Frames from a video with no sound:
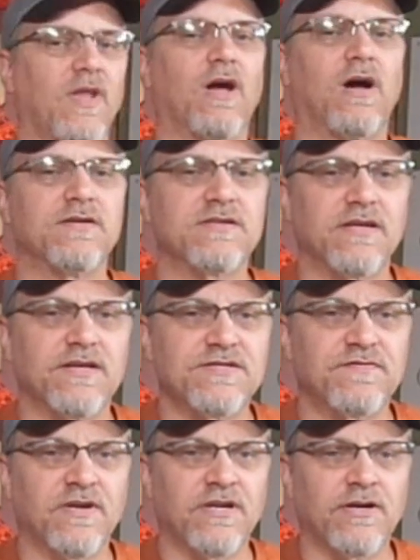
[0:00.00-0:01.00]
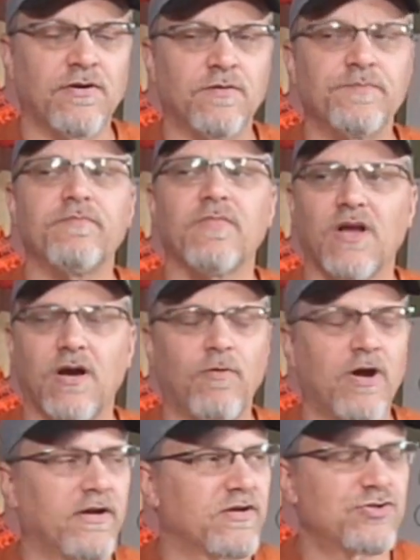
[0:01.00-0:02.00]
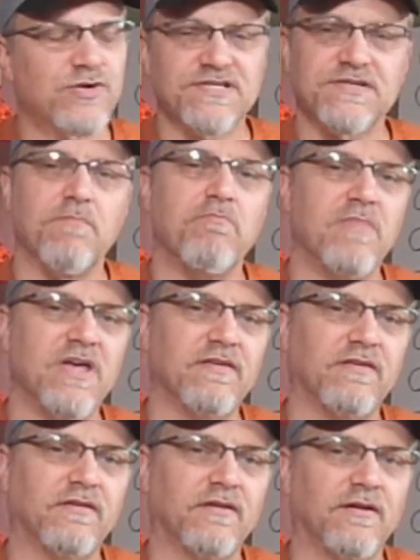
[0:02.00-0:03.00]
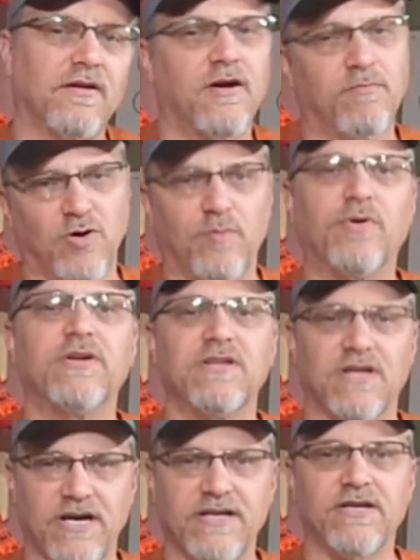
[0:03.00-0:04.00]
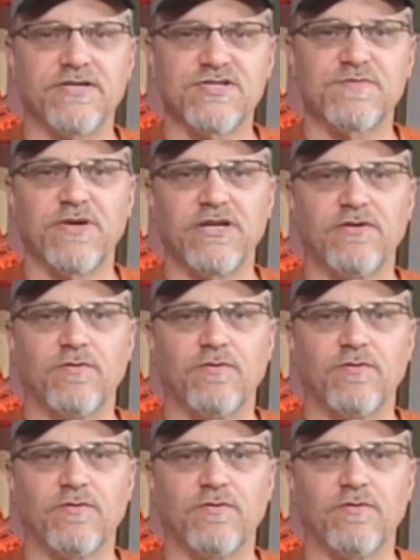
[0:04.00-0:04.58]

On today's video, I want to address a myth about putting line on a spinning